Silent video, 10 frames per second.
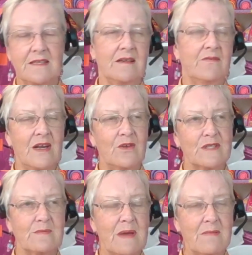have I
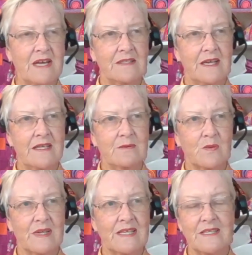lost my mind? That is
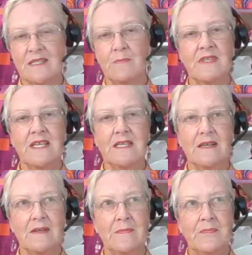what it is, the
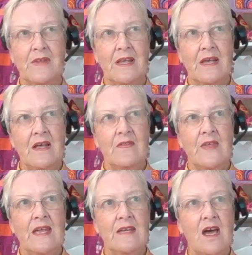Benina.
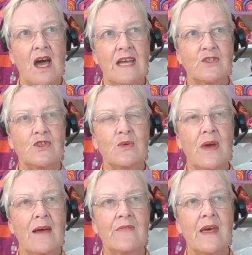Then I do
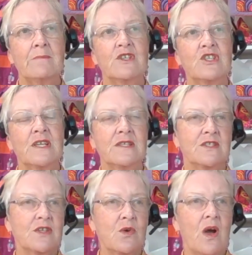have that machine,
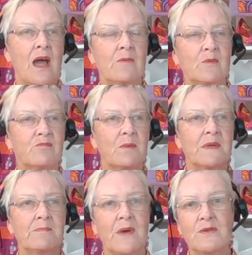so I will
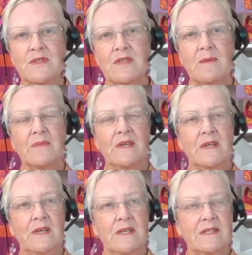probably post up
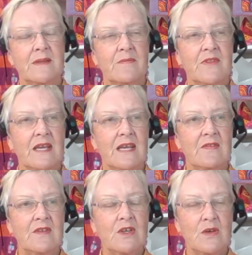something
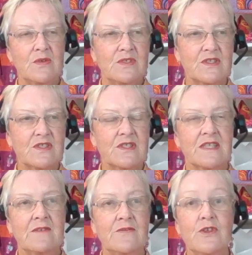in the notes to
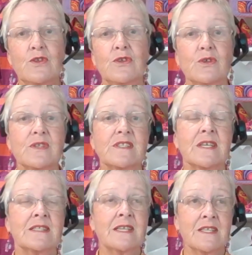give you your
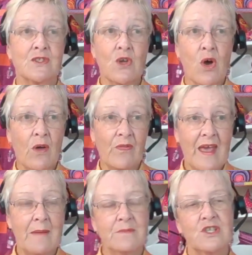settings on
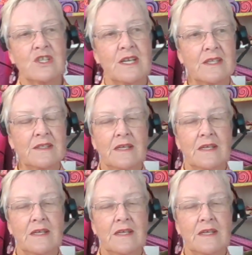that machine.